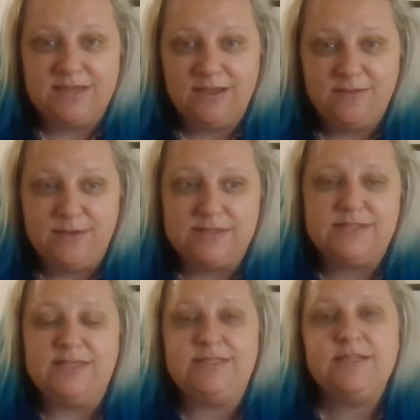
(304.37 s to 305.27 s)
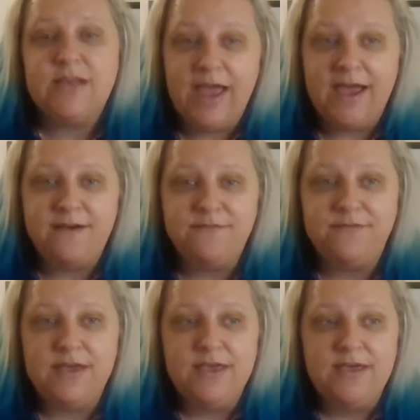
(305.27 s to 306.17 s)
documents. They still
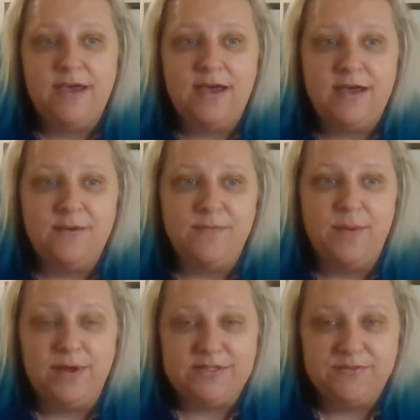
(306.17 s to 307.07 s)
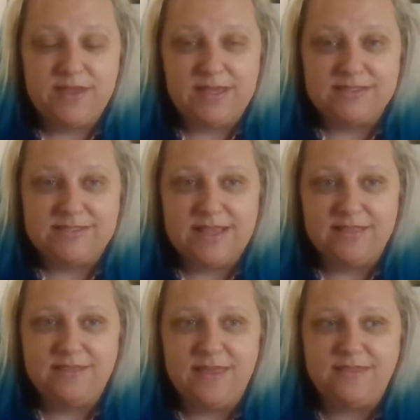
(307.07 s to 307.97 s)
have a bunch of things
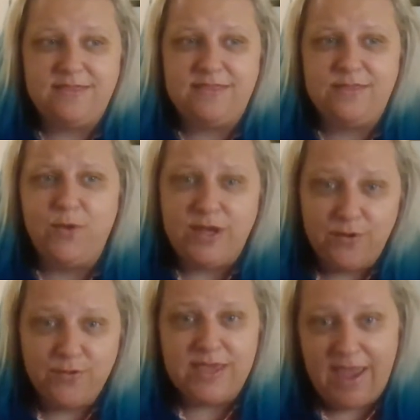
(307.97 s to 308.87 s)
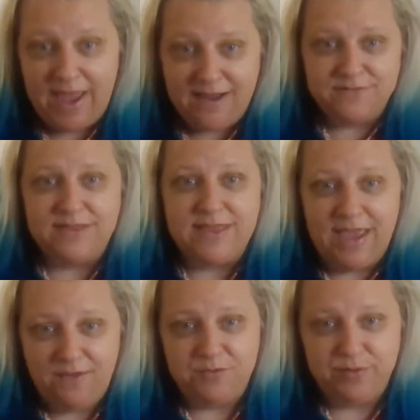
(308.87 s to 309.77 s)
that we know they have that they
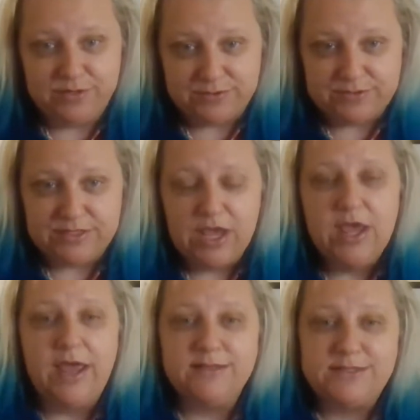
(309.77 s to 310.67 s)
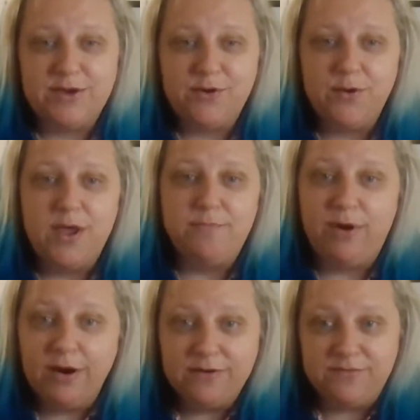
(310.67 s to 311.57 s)
haven't produced. And so
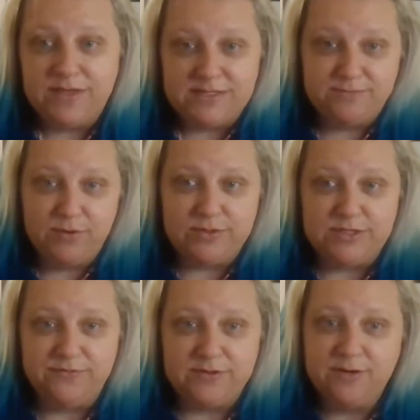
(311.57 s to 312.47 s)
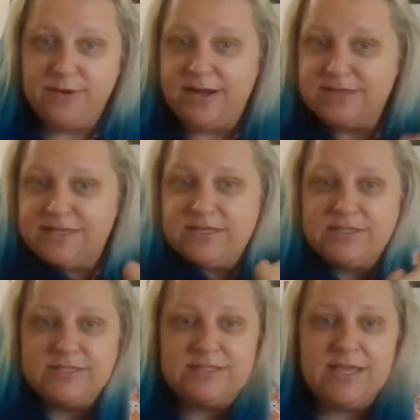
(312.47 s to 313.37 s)
part of this motion for terminating
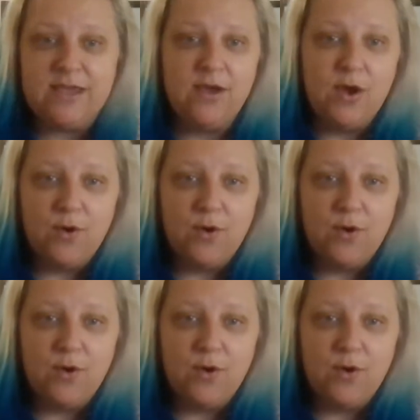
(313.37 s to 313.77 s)
sanctions is saying,